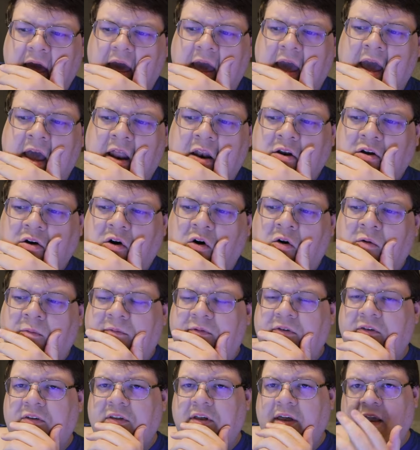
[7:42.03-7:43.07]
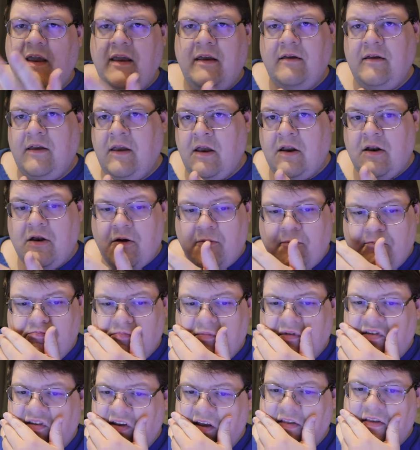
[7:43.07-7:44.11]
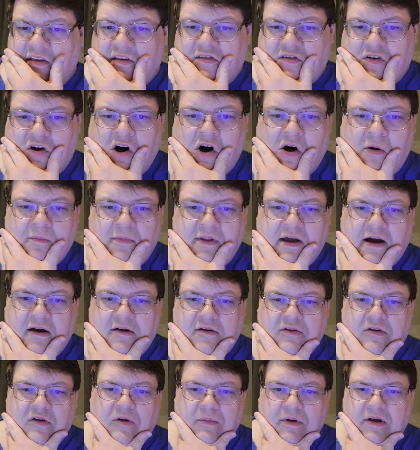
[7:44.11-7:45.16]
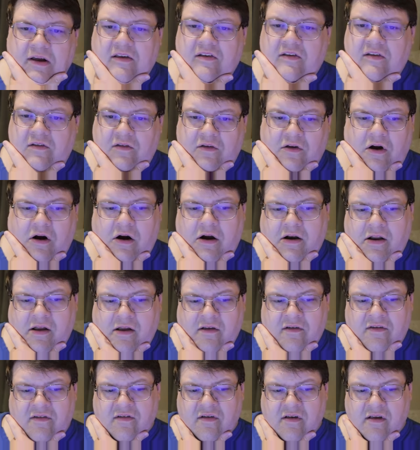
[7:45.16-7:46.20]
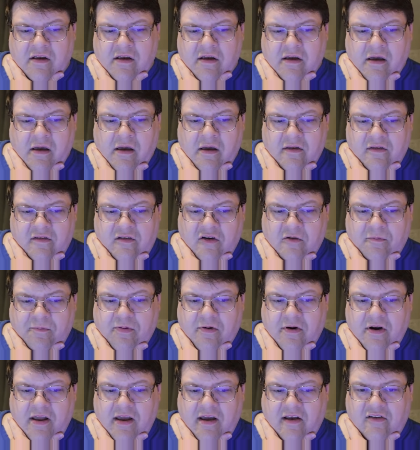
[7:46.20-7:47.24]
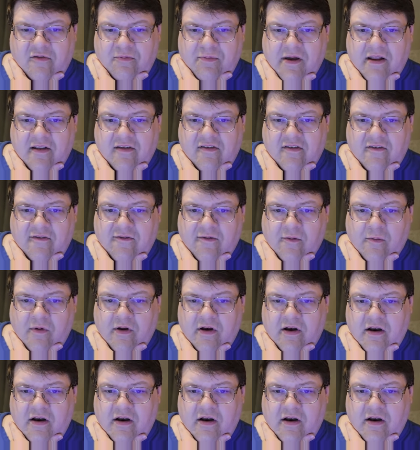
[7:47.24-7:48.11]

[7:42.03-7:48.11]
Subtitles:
And hopefully, you know, see this calm down a little bit. Because this card is still pretty expensive for what